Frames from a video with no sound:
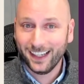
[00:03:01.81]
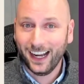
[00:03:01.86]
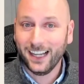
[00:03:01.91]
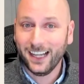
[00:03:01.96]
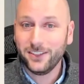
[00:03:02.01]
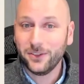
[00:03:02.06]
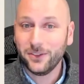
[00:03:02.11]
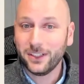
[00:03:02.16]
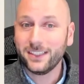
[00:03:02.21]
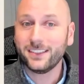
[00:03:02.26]

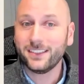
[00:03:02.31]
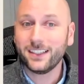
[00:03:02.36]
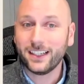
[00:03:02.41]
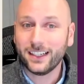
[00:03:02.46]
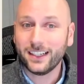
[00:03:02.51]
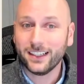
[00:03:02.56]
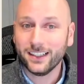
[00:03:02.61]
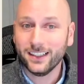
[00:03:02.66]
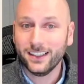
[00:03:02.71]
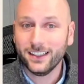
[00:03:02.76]
As you can
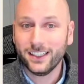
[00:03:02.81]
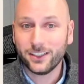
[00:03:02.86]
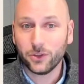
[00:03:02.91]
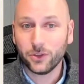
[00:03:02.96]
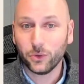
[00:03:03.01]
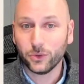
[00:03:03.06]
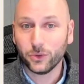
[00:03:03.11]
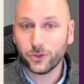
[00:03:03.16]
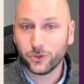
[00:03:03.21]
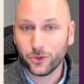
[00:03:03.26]
see, this
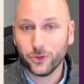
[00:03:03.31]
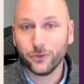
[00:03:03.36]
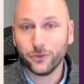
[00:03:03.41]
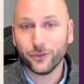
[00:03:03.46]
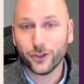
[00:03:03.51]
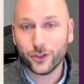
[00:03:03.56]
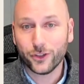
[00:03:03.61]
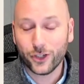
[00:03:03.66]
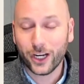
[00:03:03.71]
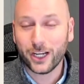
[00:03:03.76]
holds true
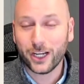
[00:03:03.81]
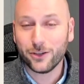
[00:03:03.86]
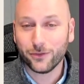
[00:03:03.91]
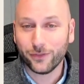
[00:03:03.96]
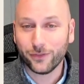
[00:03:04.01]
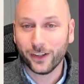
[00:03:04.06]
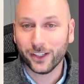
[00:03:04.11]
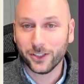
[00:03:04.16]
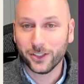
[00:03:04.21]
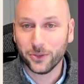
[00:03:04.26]
for change
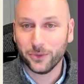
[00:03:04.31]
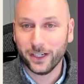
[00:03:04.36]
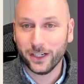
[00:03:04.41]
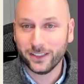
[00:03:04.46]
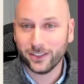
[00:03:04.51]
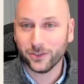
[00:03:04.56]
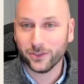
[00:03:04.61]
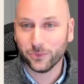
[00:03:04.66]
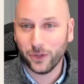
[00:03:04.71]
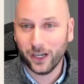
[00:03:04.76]
failure
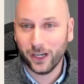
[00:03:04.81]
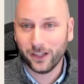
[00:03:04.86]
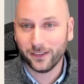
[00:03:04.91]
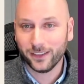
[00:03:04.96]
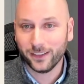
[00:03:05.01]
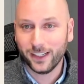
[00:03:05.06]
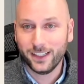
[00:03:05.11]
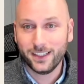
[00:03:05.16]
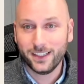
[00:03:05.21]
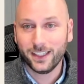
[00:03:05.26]
rates as
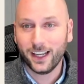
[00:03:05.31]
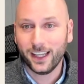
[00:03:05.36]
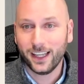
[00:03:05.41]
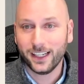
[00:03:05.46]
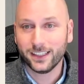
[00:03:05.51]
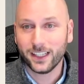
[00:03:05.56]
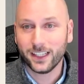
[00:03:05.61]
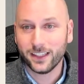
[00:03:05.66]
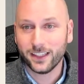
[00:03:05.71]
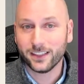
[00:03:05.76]
well,
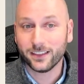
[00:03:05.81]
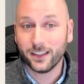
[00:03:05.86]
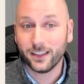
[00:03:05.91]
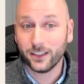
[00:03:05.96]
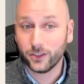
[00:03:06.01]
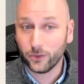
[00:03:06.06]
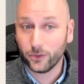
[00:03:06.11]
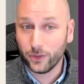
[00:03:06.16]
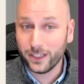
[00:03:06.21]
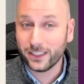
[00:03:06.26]
indicating that this
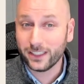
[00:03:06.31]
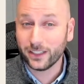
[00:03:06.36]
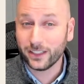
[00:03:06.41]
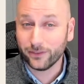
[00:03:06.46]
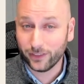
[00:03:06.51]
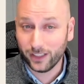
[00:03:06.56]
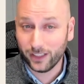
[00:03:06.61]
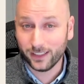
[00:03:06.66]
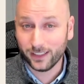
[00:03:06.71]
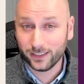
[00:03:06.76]

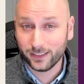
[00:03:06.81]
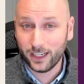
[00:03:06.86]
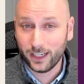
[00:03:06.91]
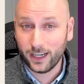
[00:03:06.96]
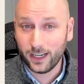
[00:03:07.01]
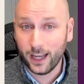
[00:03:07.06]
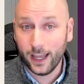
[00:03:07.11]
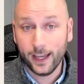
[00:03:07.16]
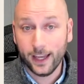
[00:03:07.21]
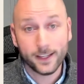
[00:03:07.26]
increasing
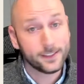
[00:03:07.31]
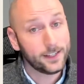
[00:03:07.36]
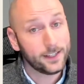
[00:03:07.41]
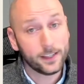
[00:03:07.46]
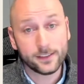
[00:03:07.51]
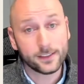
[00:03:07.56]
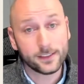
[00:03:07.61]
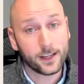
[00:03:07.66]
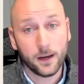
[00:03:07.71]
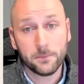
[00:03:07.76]
velocity
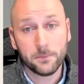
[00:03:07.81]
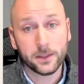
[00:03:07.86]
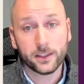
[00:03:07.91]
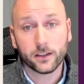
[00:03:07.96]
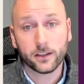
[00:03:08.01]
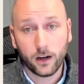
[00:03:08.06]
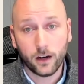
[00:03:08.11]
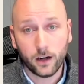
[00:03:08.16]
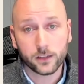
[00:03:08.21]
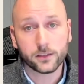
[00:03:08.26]
doesn't come at
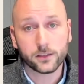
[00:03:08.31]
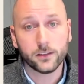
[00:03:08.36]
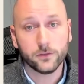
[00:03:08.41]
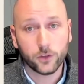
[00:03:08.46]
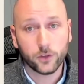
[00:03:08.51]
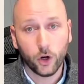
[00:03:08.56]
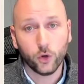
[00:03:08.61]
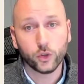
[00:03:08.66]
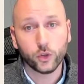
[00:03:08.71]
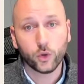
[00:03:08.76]
the cost
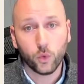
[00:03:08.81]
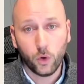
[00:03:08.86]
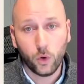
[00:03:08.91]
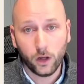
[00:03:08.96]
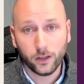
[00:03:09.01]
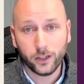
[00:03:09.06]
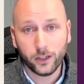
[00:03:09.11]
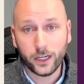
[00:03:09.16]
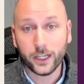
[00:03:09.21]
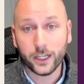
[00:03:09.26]
of code
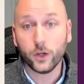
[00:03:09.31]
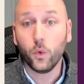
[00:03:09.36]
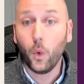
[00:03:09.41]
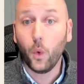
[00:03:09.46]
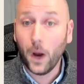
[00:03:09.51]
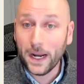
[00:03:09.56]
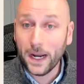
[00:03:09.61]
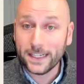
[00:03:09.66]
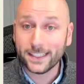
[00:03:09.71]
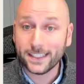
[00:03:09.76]
quality,
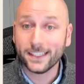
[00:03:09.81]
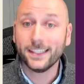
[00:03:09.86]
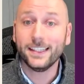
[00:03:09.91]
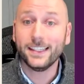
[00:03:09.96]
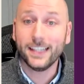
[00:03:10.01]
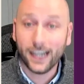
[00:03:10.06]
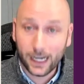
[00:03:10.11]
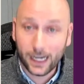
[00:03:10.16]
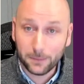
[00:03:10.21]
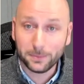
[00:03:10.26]
quite
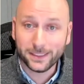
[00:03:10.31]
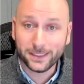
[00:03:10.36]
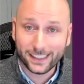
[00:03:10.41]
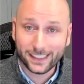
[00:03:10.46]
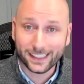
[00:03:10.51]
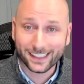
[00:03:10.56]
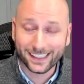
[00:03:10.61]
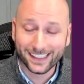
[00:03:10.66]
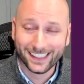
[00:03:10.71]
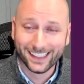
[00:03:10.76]
the
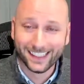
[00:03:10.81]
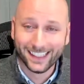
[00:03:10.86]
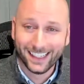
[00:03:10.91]
opposite.